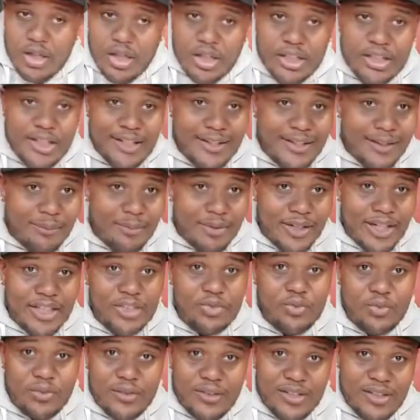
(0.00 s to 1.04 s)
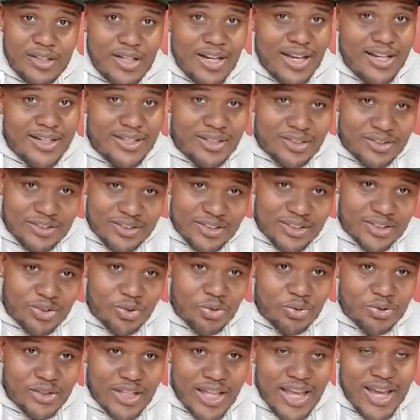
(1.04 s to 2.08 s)
But that just
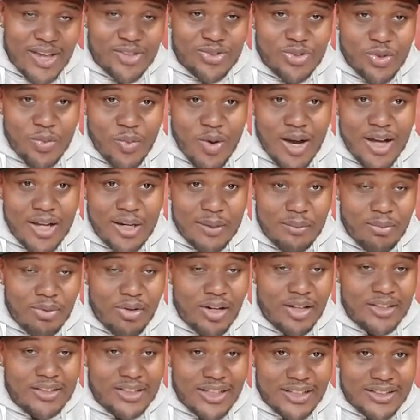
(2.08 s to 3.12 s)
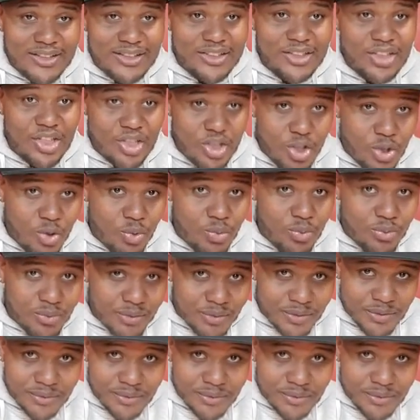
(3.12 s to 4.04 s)
goes to ask on why LeBron James is the GOAT.